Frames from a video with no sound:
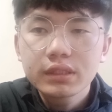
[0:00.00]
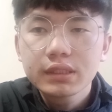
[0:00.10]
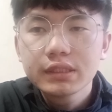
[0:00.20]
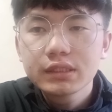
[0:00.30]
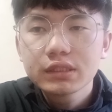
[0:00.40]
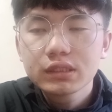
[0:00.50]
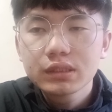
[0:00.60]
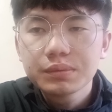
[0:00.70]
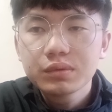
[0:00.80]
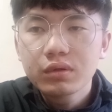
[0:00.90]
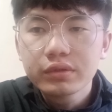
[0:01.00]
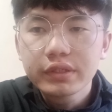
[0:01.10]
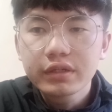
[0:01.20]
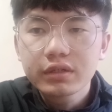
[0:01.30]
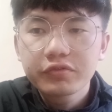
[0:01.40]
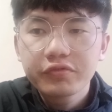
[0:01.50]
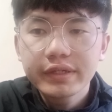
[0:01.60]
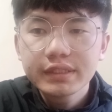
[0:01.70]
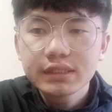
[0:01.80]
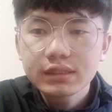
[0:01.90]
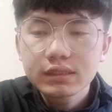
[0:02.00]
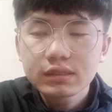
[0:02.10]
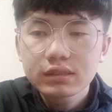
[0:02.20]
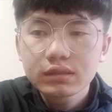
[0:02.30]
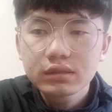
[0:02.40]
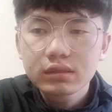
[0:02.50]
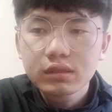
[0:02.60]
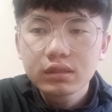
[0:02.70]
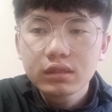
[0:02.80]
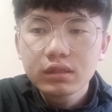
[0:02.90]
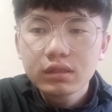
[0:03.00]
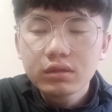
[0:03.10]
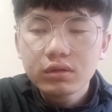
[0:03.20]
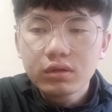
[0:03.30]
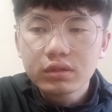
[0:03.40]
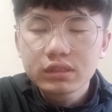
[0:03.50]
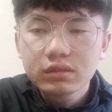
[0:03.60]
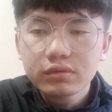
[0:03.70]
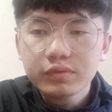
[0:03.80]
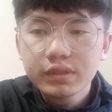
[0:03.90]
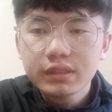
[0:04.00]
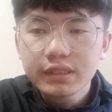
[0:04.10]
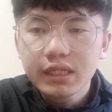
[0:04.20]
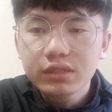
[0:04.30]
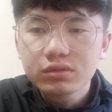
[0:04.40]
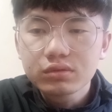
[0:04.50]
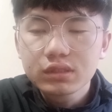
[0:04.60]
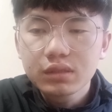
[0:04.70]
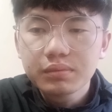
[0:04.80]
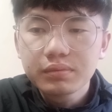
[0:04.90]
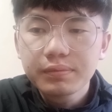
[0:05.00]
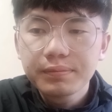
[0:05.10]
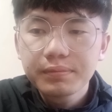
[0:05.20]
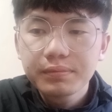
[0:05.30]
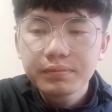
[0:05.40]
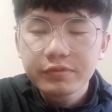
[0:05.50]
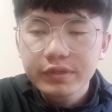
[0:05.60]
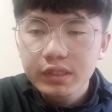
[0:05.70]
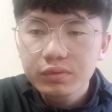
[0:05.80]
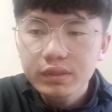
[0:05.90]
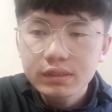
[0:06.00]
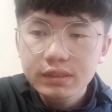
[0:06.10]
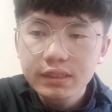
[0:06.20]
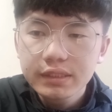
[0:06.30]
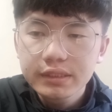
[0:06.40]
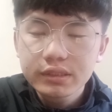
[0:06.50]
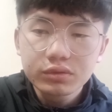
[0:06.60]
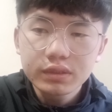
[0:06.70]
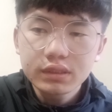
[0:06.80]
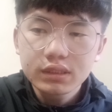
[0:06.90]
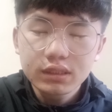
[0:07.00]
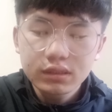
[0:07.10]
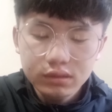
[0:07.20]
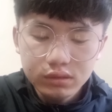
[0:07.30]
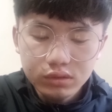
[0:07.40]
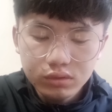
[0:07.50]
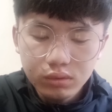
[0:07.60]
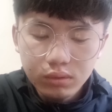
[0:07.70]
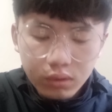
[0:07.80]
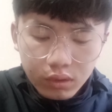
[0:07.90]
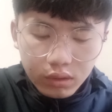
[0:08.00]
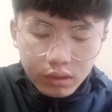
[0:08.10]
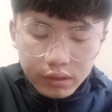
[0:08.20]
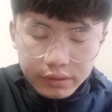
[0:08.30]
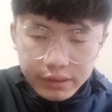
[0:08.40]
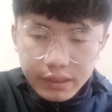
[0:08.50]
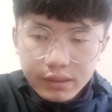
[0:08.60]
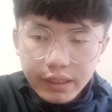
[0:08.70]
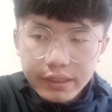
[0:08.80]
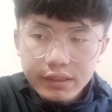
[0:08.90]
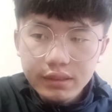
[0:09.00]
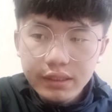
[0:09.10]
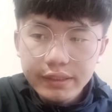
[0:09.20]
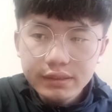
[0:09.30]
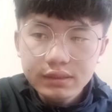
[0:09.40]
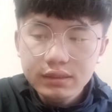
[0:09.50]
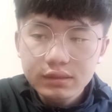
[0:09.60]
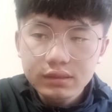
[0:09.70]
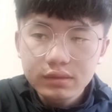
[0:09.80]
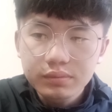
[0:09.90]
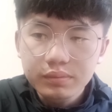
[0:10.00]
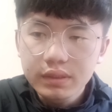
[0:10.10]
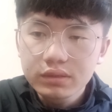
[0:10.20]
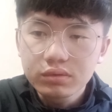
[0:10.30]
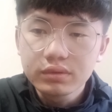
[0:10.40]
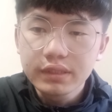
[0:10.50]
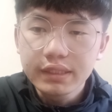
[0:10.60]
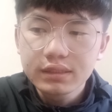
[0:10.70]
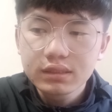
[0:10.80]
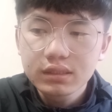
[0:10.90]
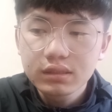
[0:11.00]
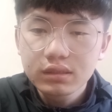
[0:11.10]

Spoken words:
a literature review on their findings or with regard to some theories related to it. So then I analyzed based on that.